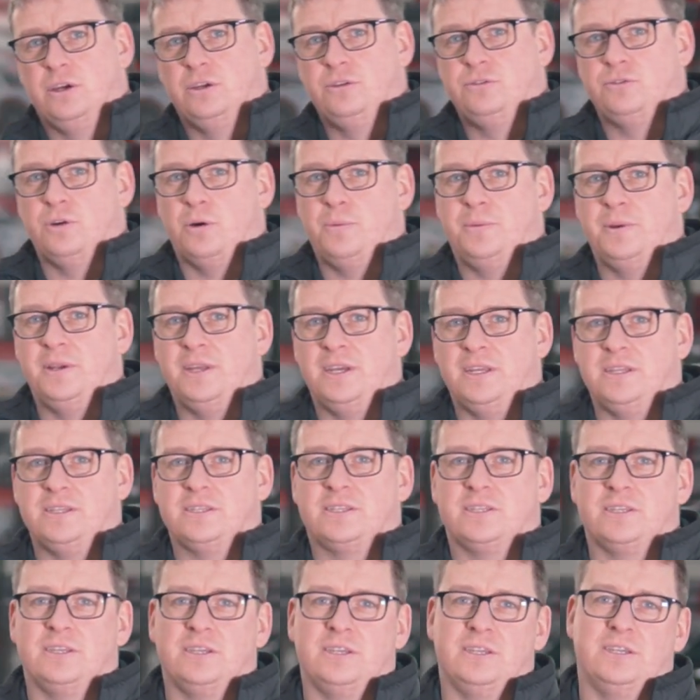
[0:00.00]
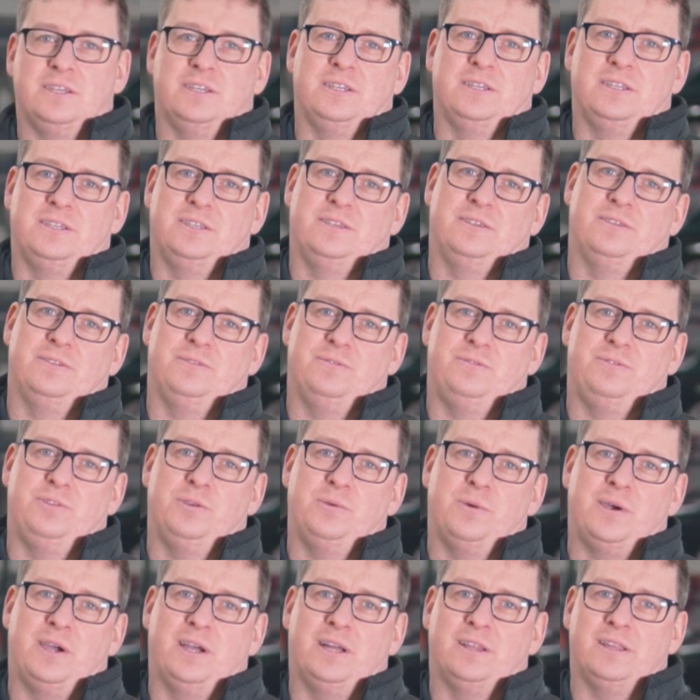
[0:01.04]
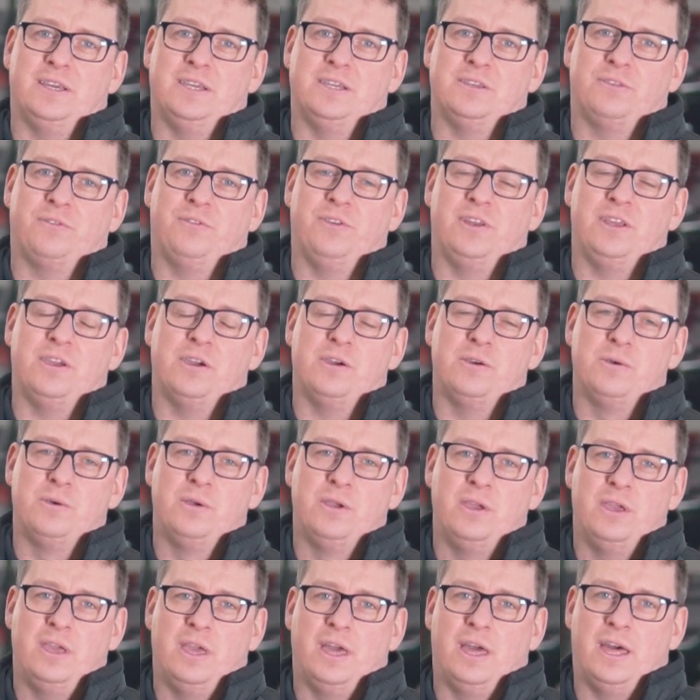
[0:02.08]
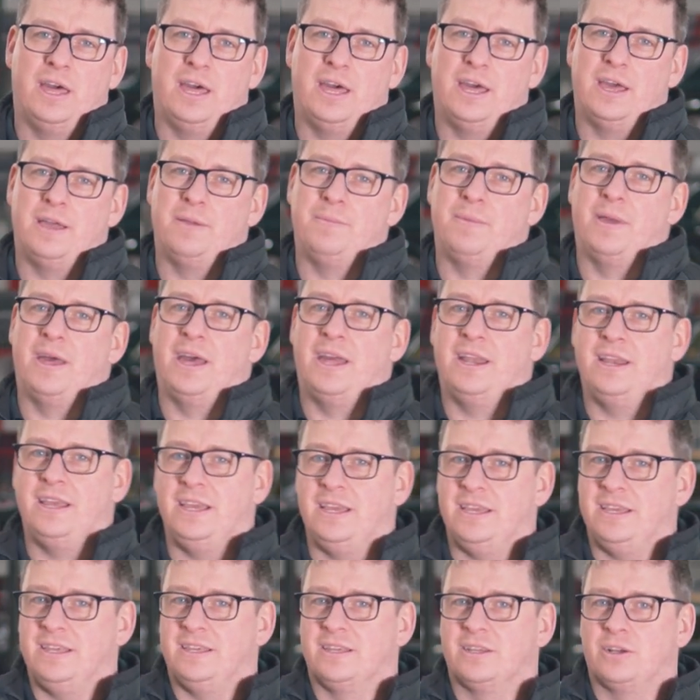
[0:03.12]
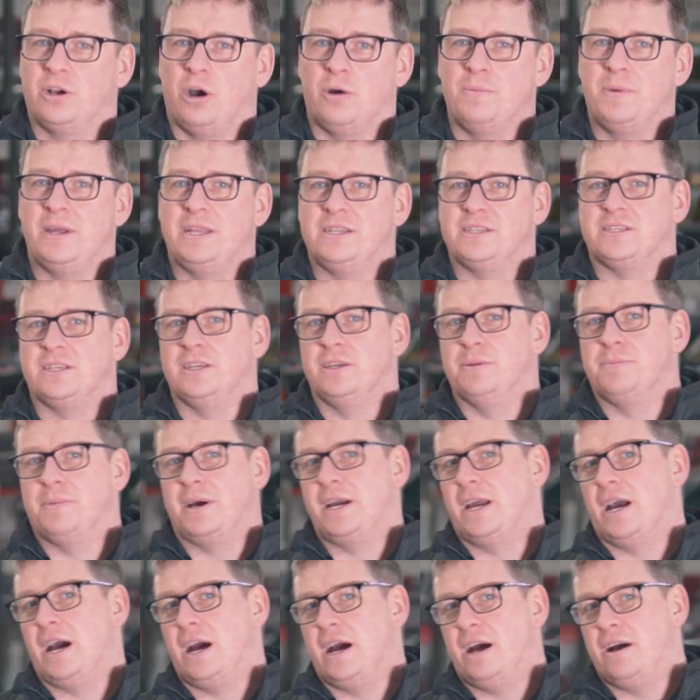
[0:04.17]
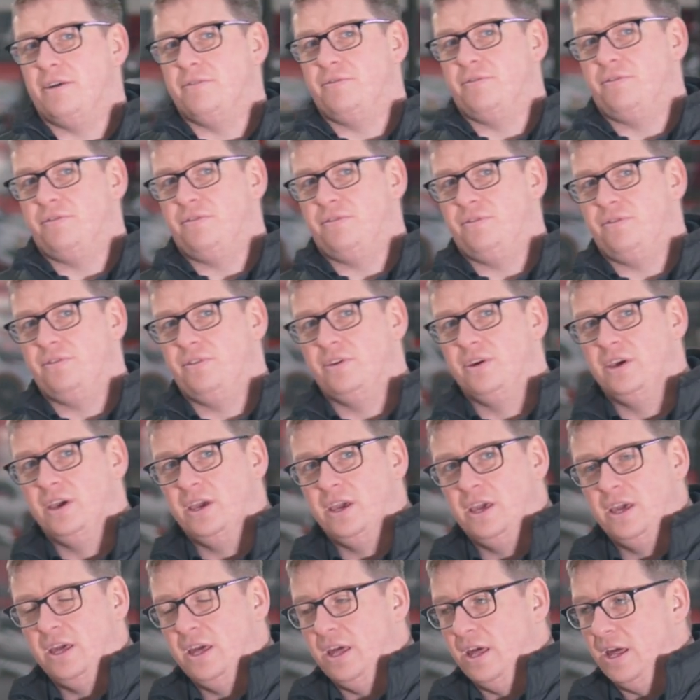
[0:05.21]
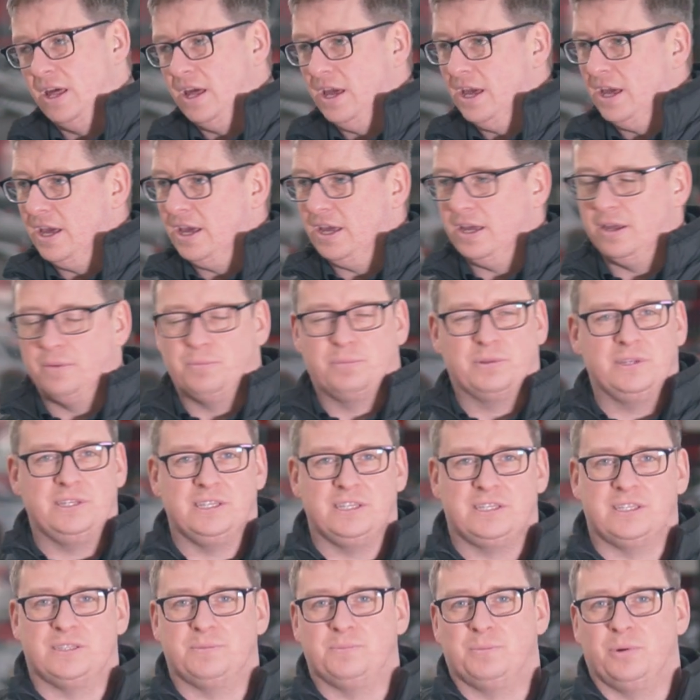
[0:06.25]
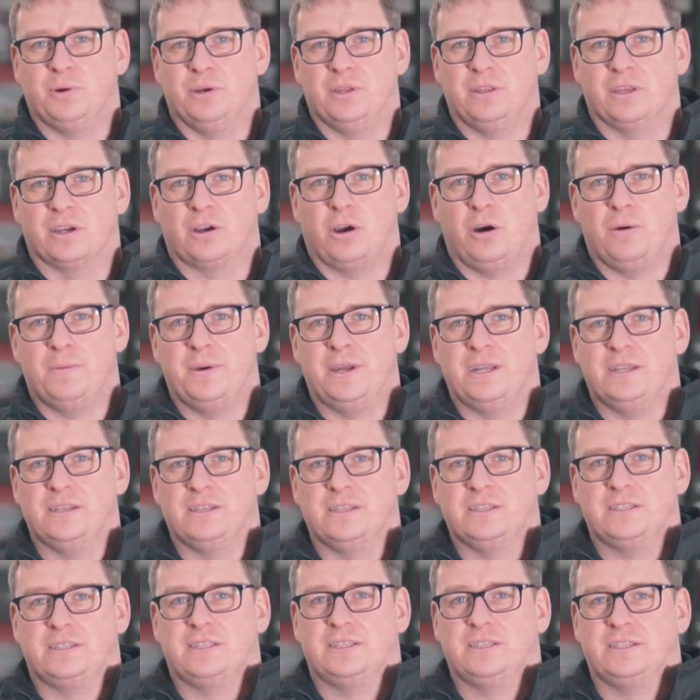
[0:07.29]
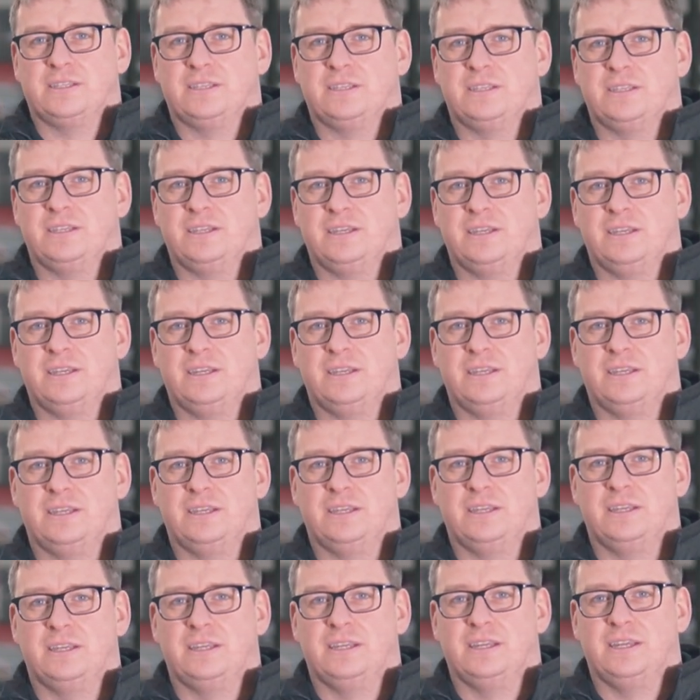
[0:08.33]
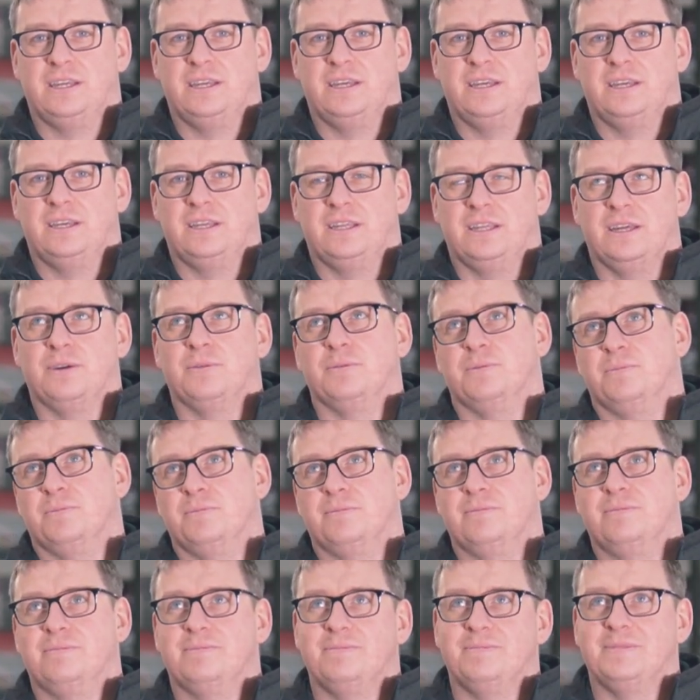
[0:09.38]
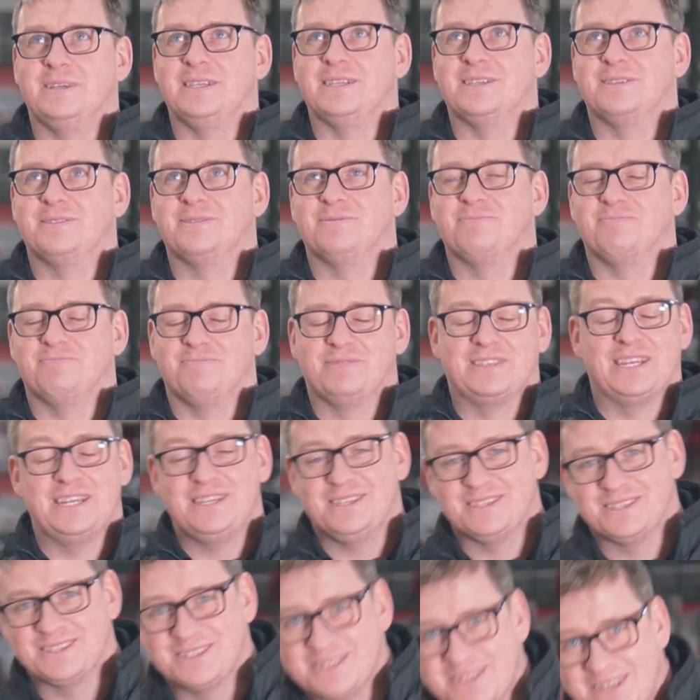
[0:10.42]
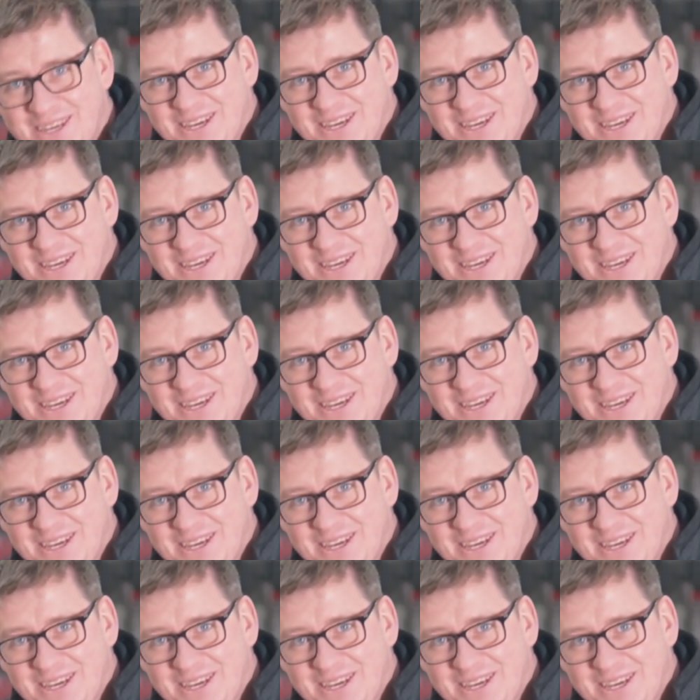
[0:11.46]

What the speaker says: dropping in to view our latest video. Any comments that you might have, please put in the comments. That would make sense.